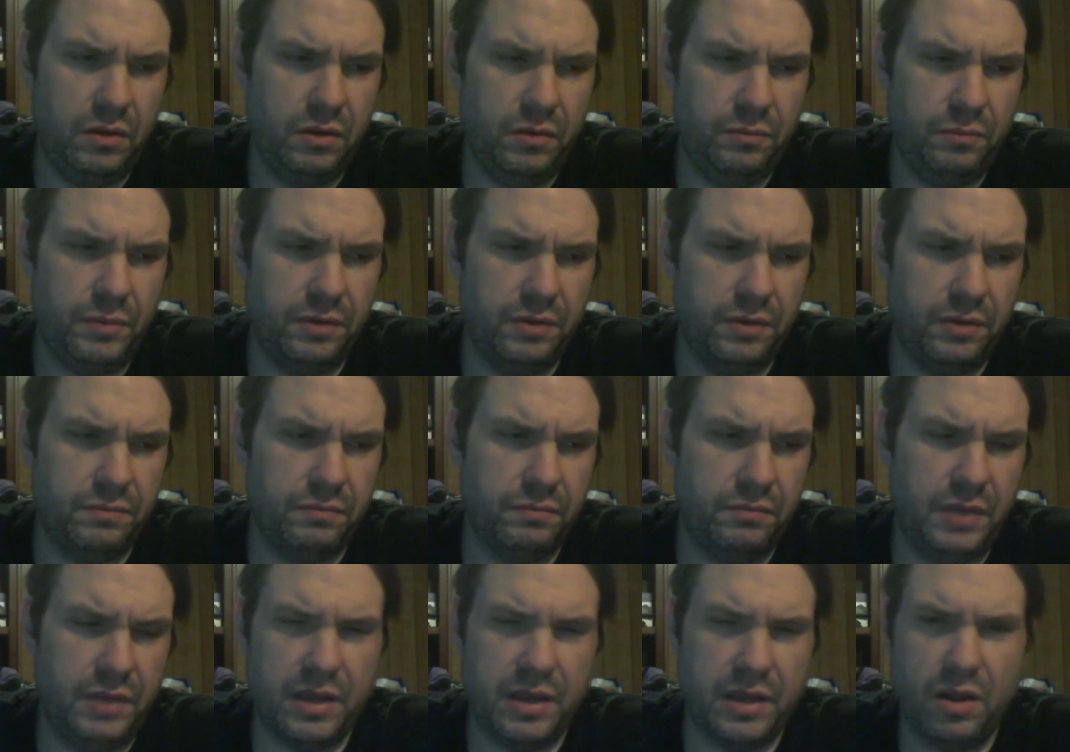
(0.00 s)
but
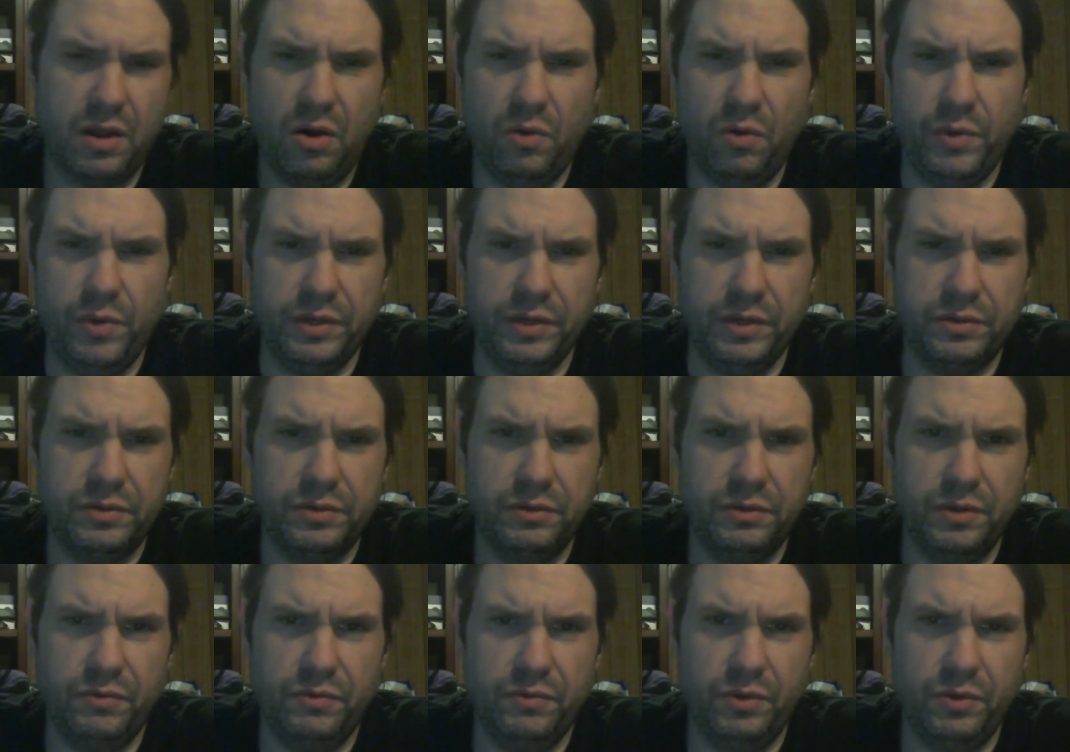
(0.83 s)
like always,
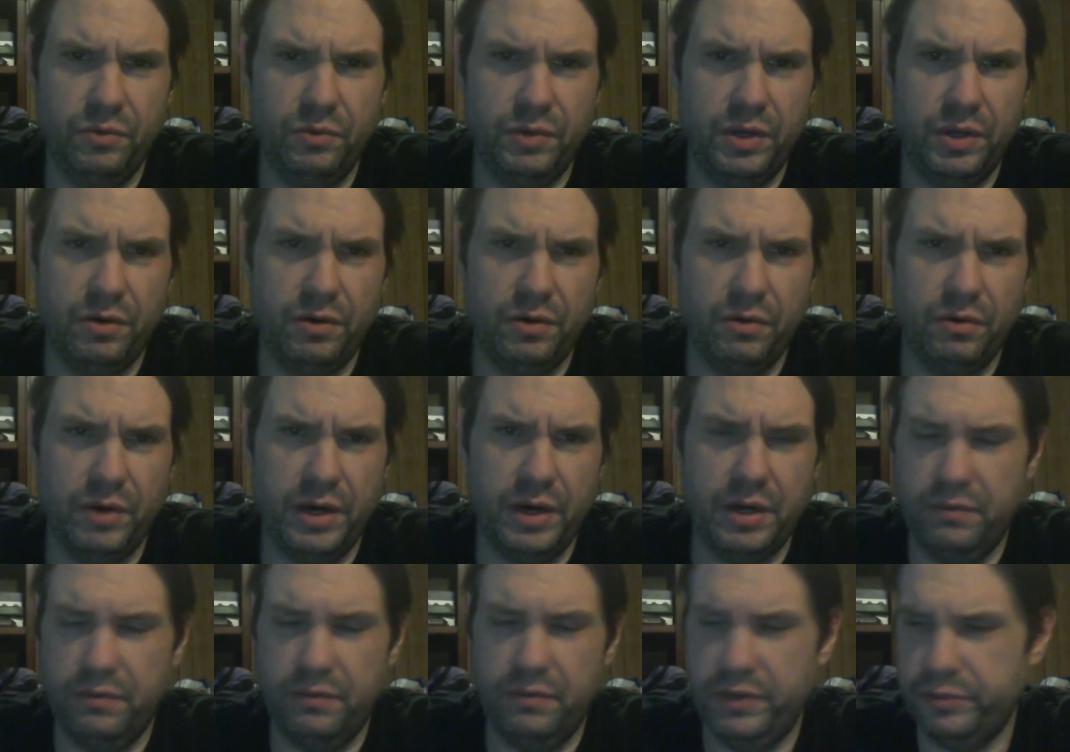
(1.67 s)
if you hear
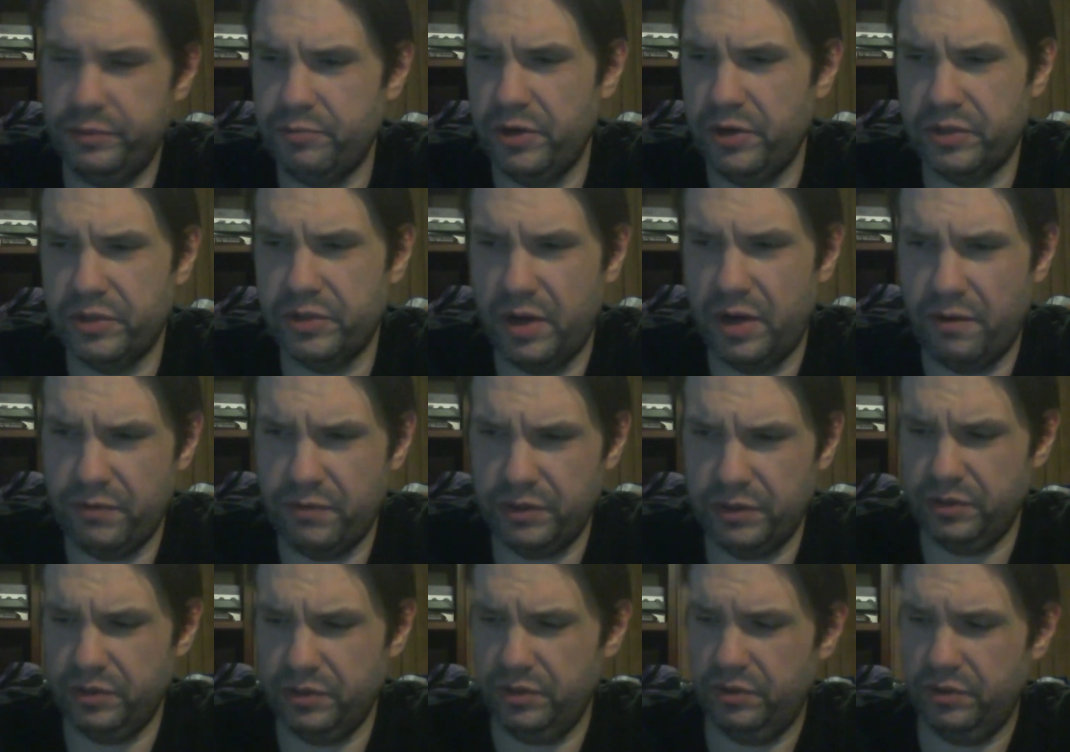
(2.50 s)
any of his press
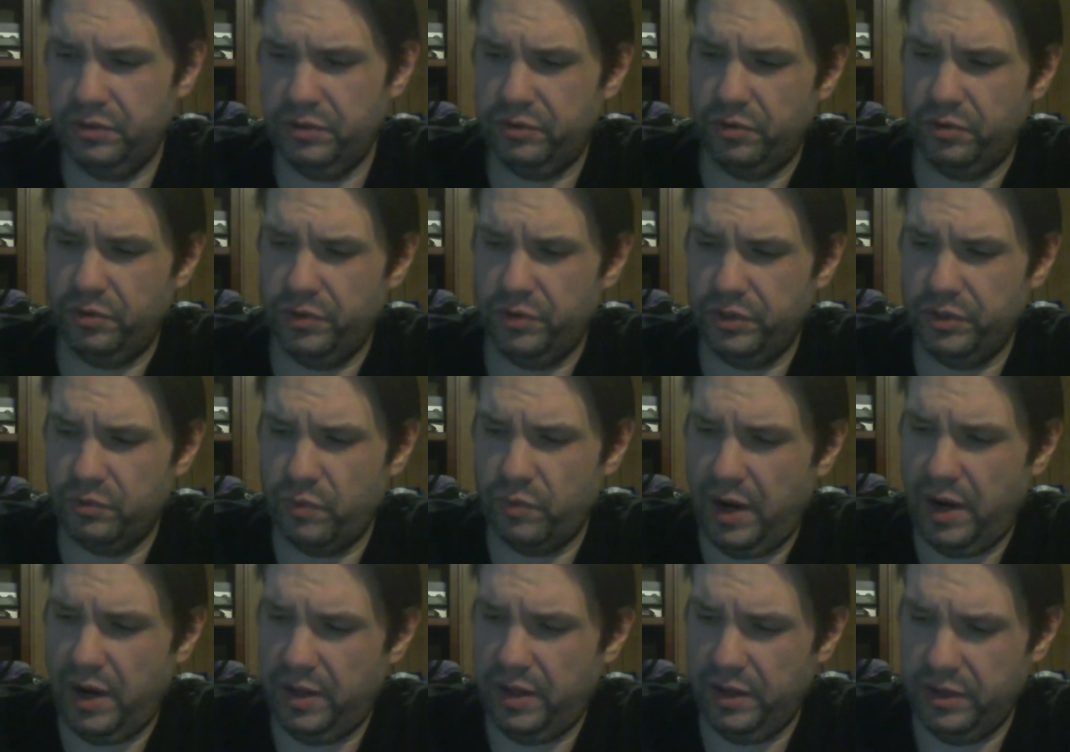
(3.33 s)
conferences or his
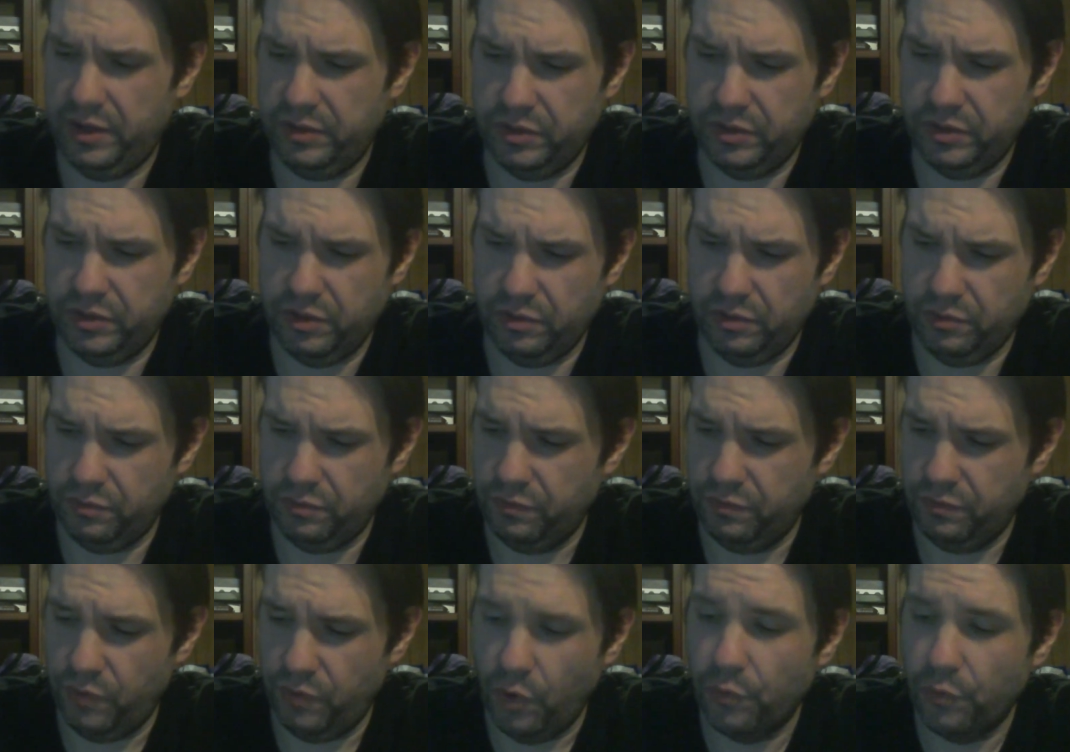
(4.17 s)
rallies,
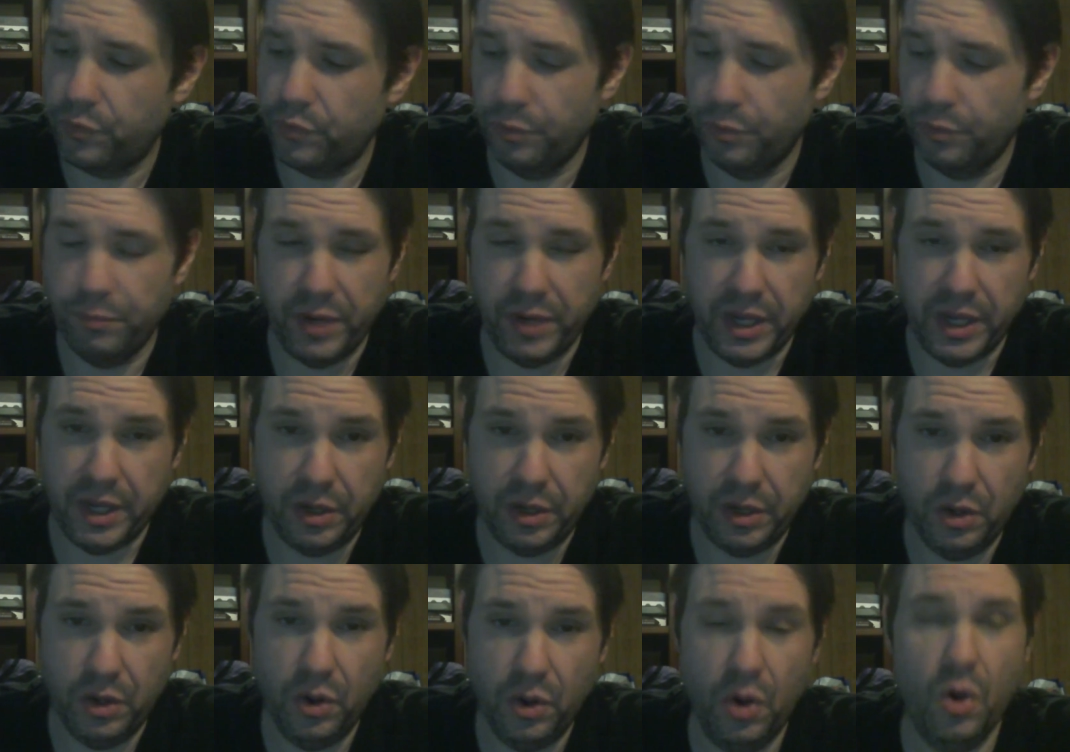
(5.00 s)
vote for me,